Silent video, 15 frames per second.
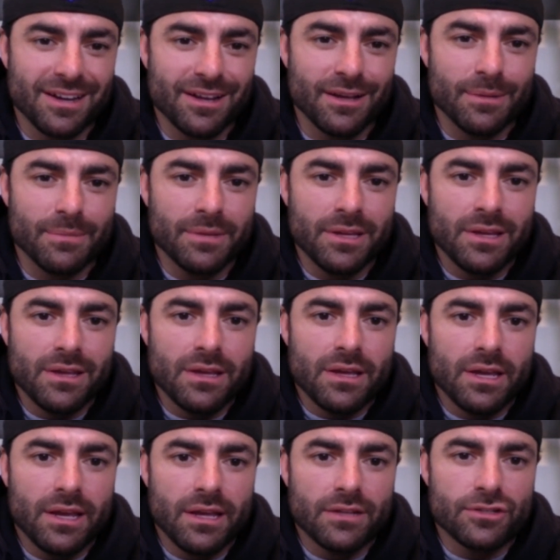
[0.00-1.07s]
up
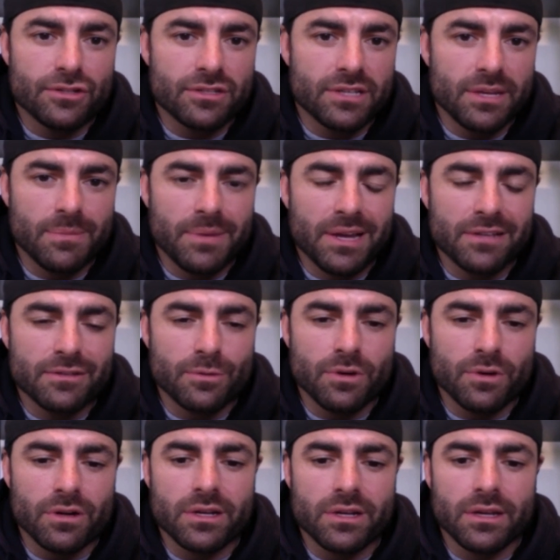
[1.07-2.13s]
and just get back to
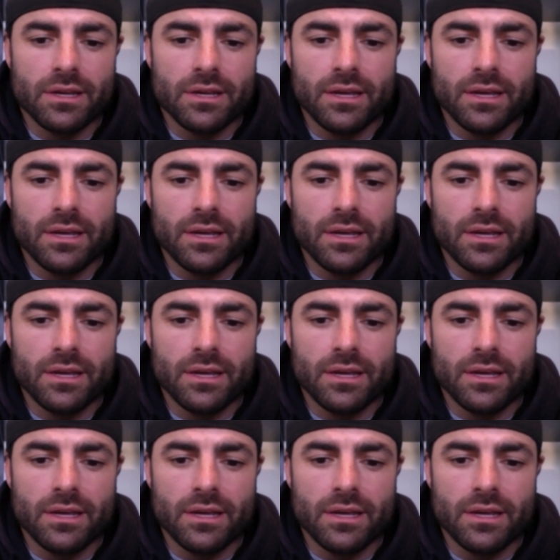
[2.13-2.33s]
work.